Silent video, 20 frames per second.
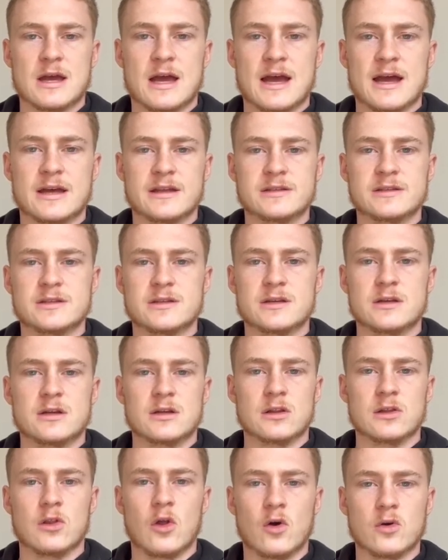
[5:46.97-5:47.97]
And
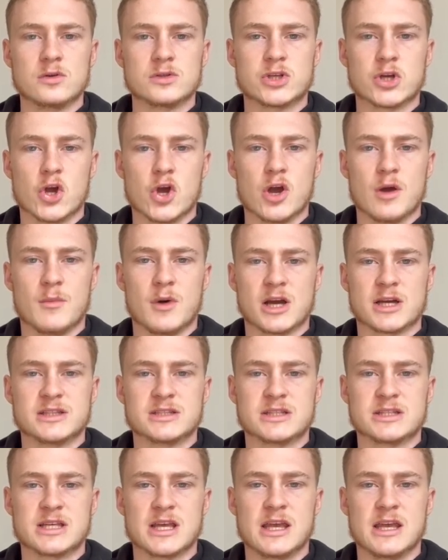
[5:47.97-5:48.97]
long term, I
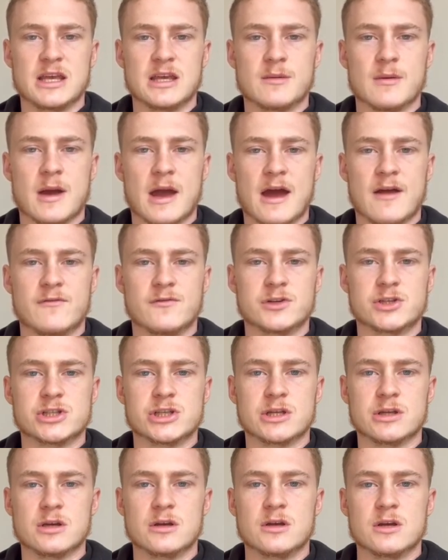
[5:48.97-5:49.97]
can see him
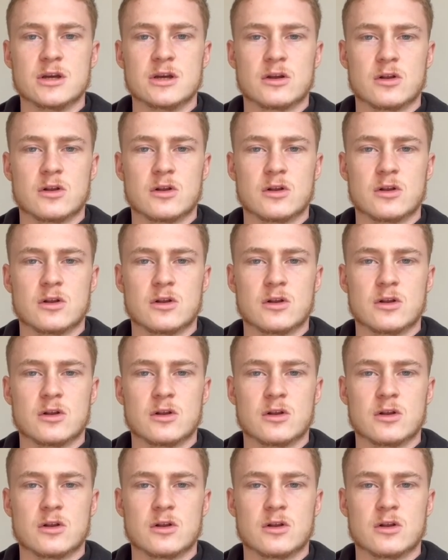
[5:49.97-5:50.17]
averaging